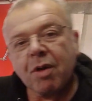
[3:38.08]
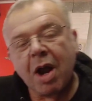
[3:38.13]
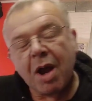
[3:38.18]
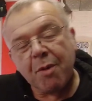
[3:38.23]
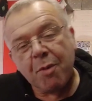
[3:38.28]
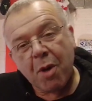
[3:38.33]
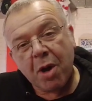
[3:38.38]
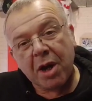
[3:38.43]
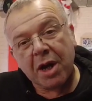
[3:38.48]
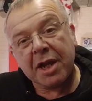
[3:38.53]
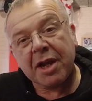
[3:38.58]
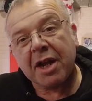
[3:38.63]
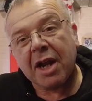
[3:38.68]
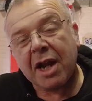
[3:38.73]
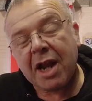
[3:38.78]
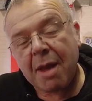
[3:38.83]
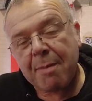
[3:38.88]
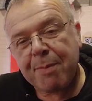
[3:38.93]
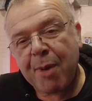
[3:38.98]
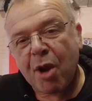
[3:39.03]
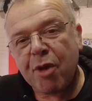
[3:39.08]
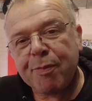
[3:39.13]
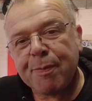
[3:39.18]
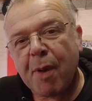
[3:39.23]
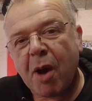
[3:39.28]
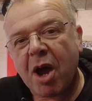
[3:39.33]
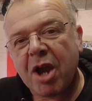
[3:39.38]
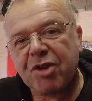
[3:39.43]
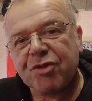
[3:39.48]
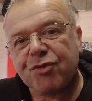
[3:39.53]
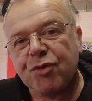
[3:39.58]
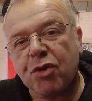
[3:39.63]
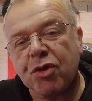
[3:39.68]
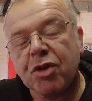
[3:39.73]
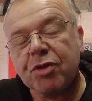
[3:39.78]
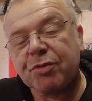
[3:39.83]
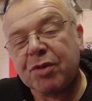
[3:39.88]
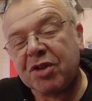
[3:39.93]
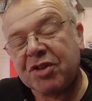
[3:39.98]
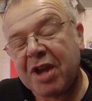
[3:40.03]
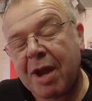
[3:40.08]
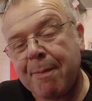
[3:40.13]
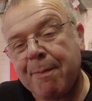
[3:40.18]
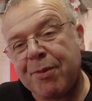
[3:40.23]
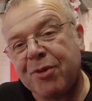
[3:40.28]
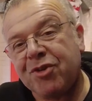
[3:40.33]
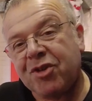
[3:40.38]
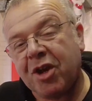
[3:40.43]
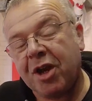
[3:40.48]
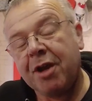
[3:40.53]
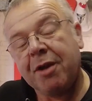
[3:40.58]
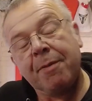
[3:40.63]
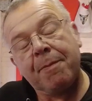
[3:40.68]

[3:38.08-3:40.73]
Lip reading: Right, well, I'm going to let both bikes run up to temperature,